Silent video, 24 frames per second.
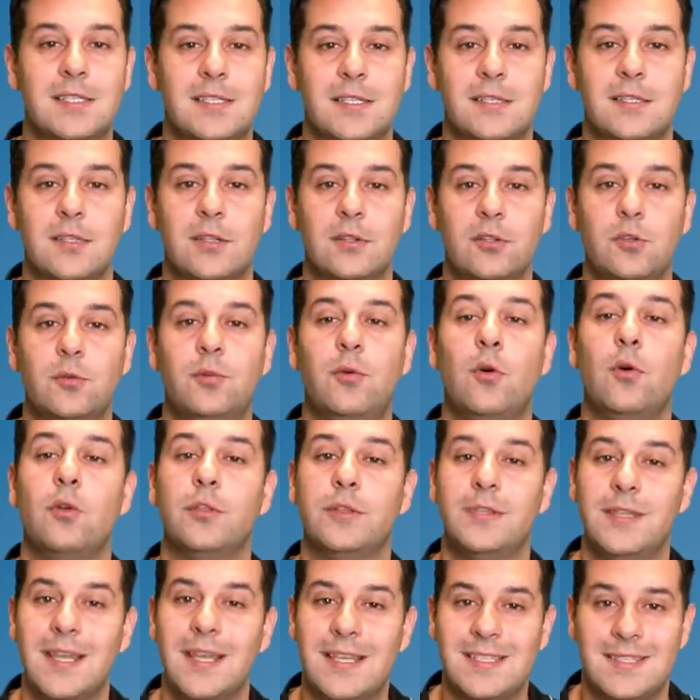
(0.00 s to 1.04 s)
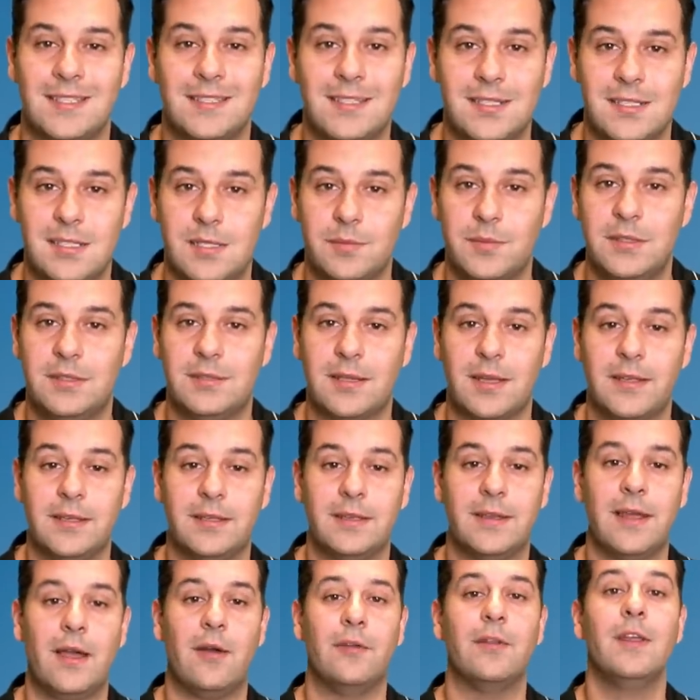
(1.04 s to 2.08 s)
this is a loophole. Yes, it needs to be
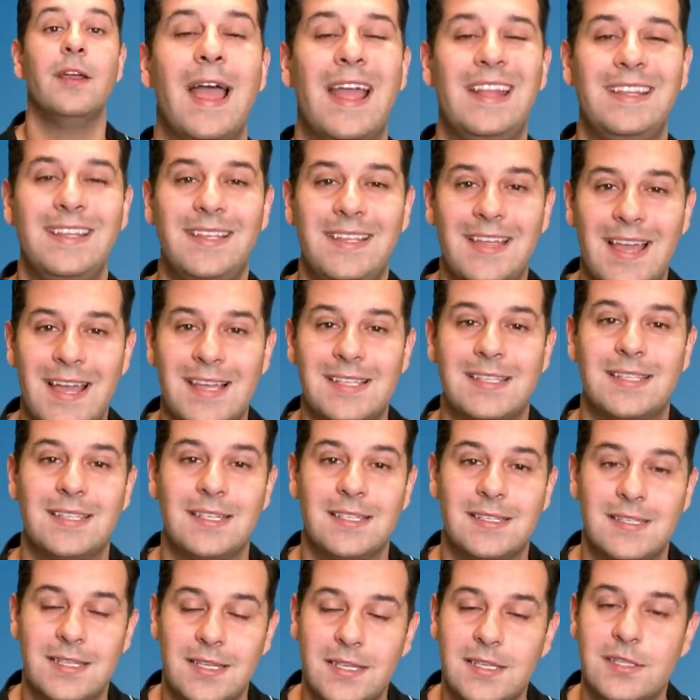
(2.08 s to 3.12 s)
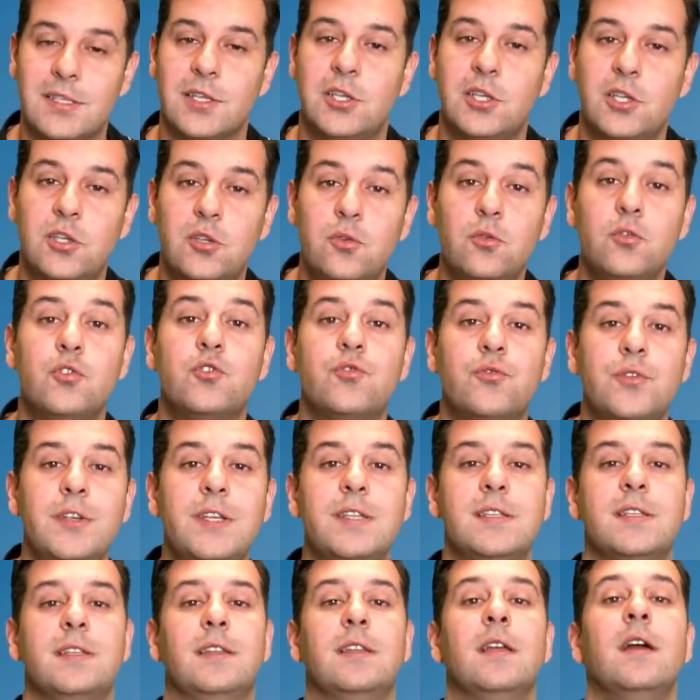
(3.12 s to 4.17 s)
tightened down. And yes, this is a huge
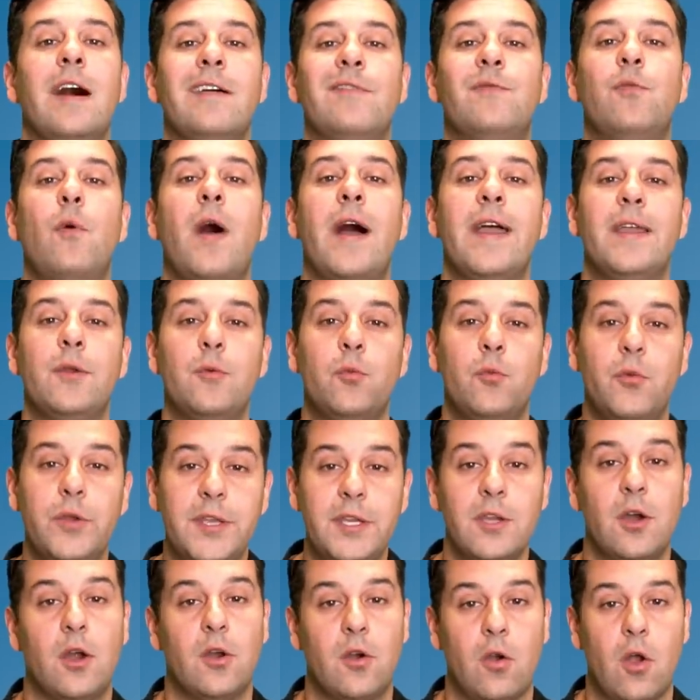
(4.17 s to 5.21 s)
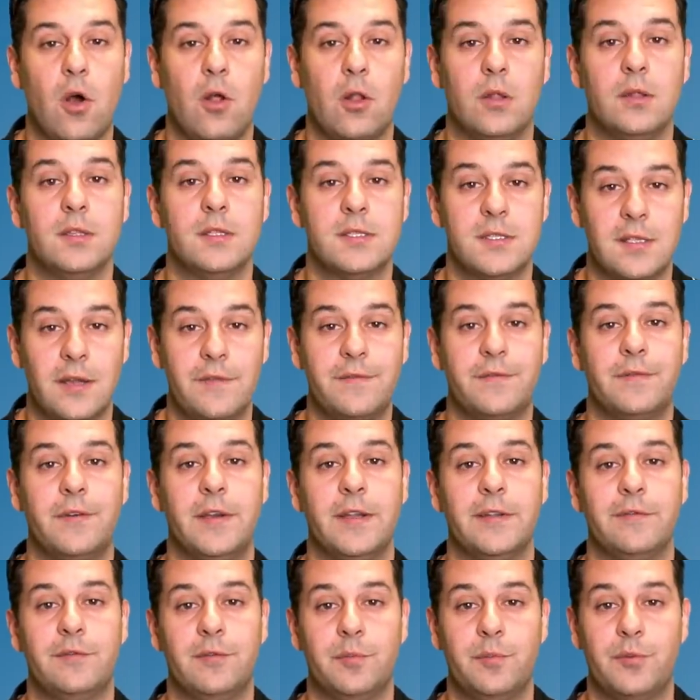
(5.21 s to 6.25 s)
reason of why we are all
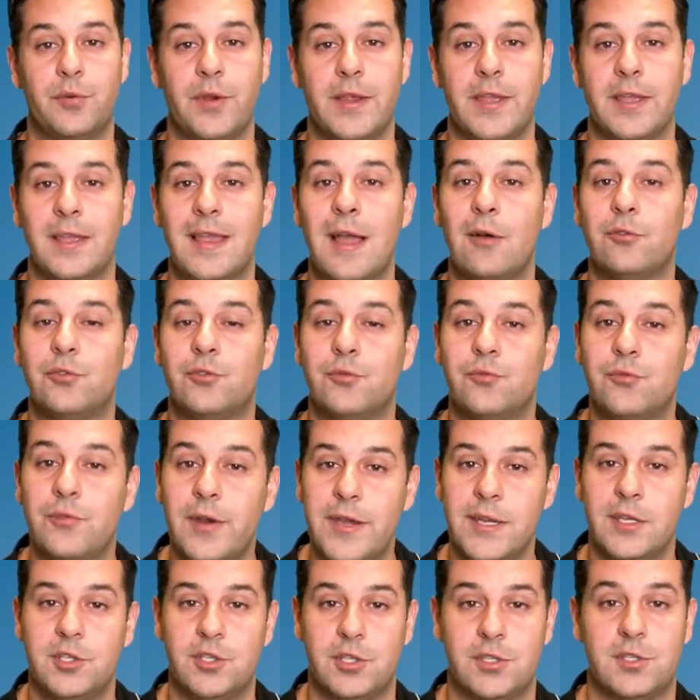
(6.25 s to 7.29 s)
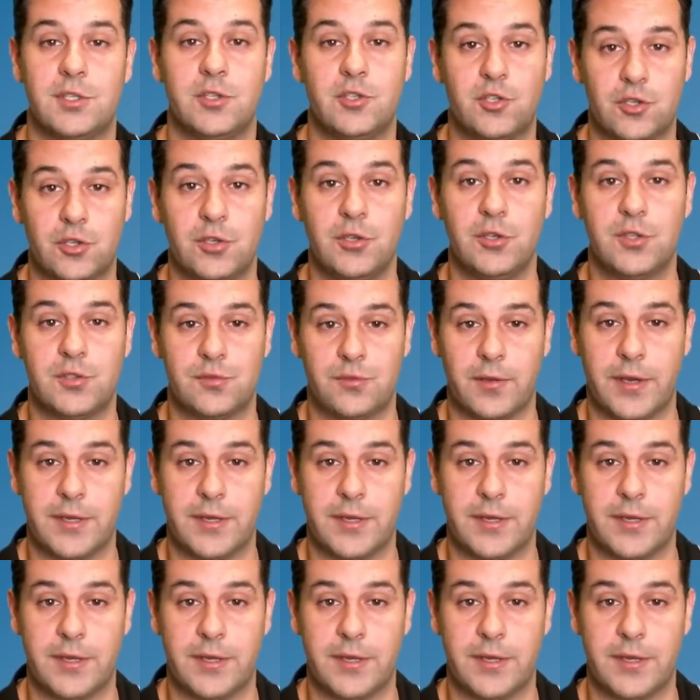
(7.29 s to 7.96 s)
suffering from paying outrageous insurance